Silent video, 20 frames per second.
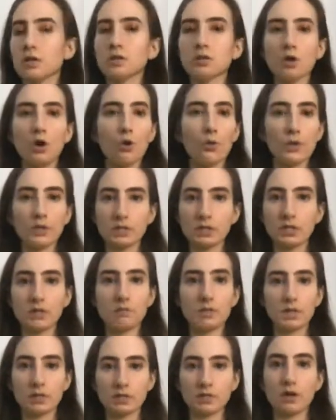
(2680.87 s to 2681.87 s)
It's always going to
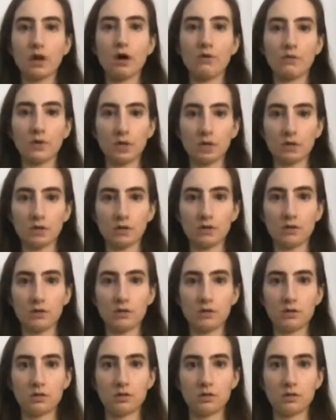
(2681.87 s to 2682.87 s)
be a softening
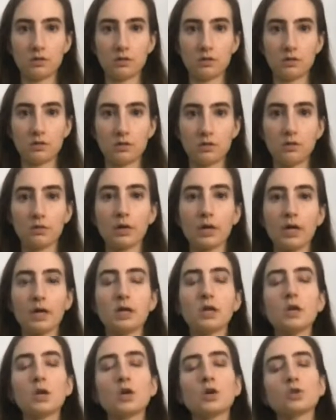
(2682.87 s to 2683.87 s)
there.
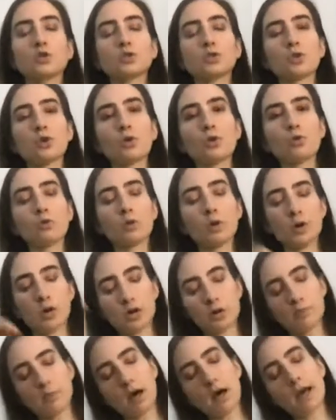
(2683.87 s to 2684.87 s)
Okay, so
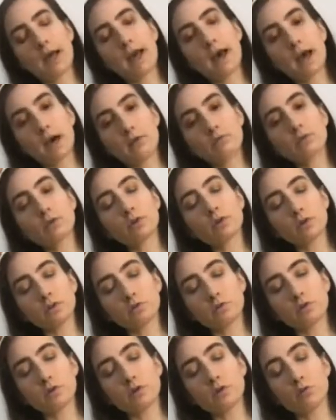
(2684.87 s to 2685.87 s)
um, I have a,
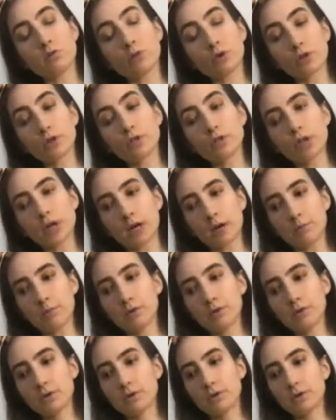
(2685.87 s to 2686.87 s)
a
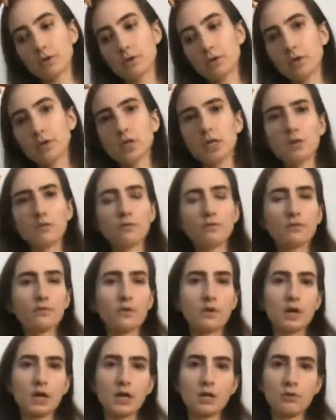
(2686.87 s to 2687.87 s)
workshop. If
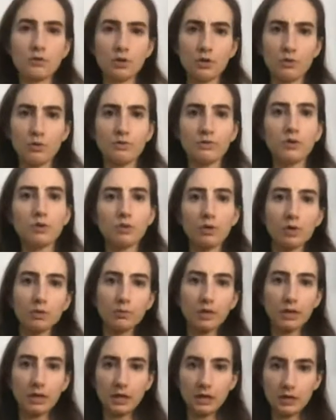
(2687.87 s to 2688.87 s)
I don't know if you are
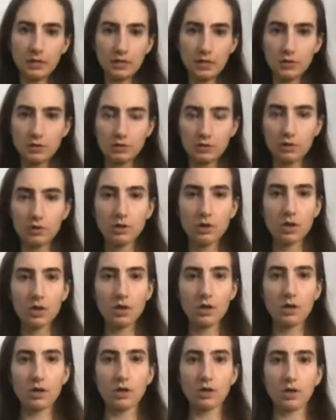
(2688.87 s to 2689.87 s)
a Pilates teacher,
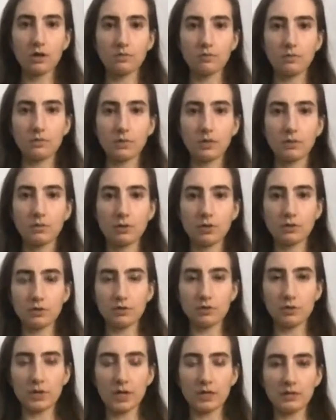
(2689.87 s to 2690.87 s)
um, the
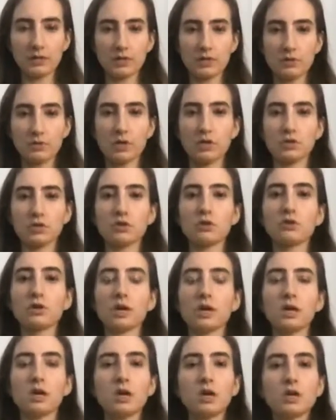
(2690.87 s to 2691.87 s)
person who's asking this question.
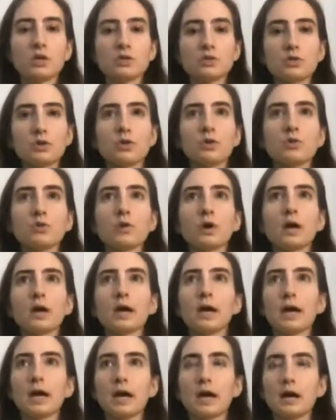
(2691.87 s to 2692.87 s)
Okay, so I
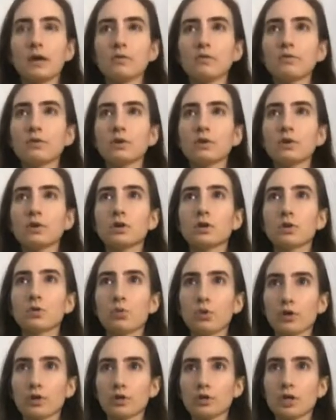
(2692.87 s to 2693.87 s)
have a
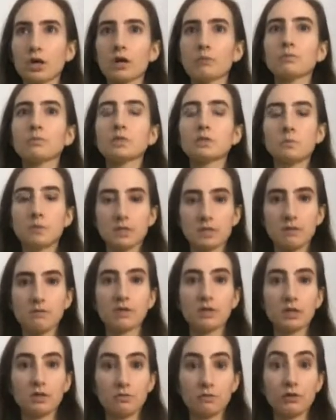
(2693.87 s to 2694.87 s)
workshop
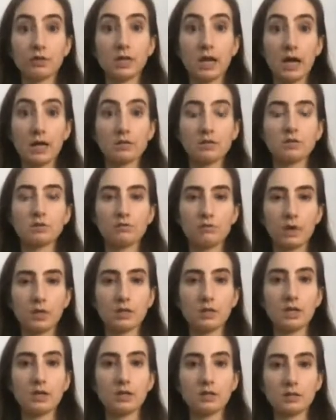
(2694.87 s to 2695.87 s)
specifically for diastasis
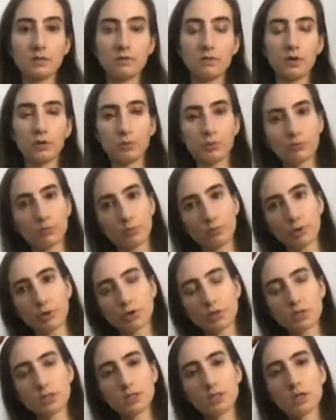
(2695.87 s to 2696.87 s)
recti that's available for
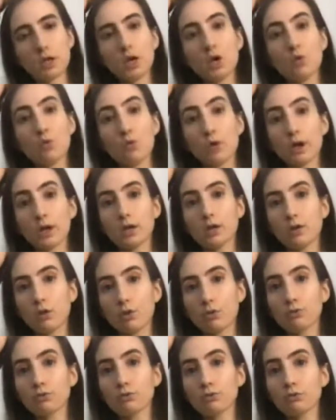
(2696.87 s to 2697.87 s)
purchase where I
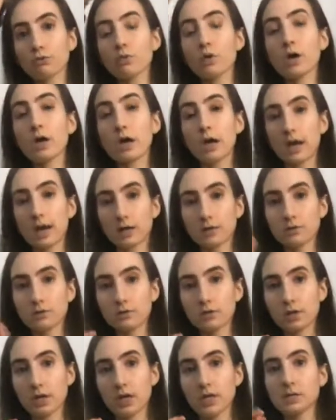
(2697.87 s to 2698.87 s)
go through
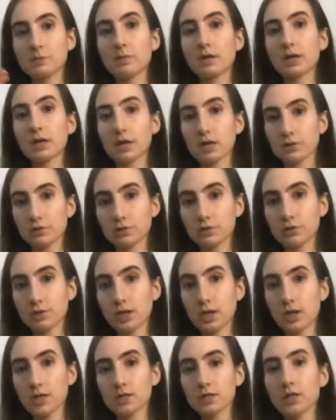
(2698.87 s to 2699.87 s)
exercise by
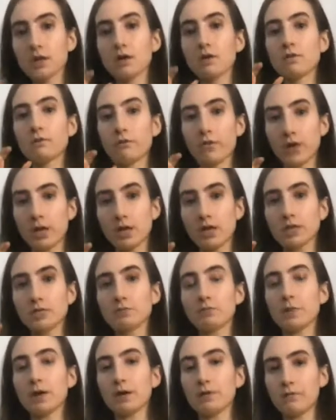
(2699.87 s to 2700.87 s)
exercise,
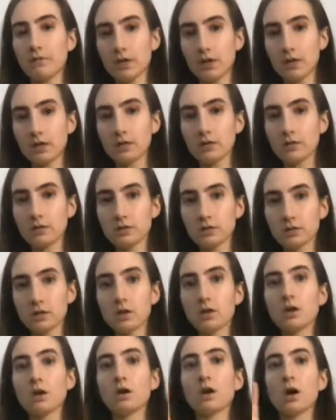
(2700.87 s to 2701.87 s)
phase by phase,
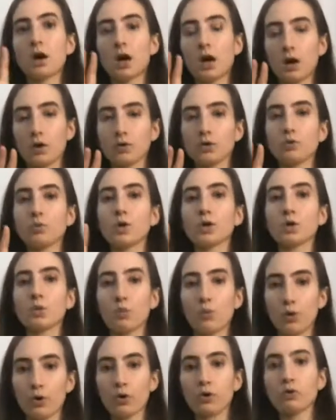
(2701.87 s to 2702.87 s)
how you want to
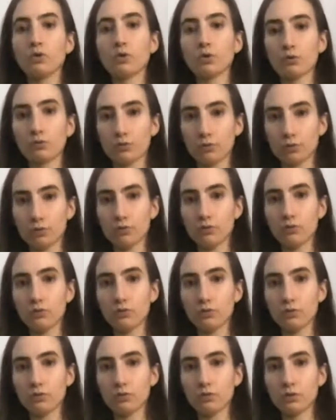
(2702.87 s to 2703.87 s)
work
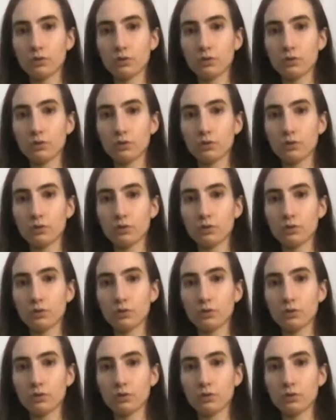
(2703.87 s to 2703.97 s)
through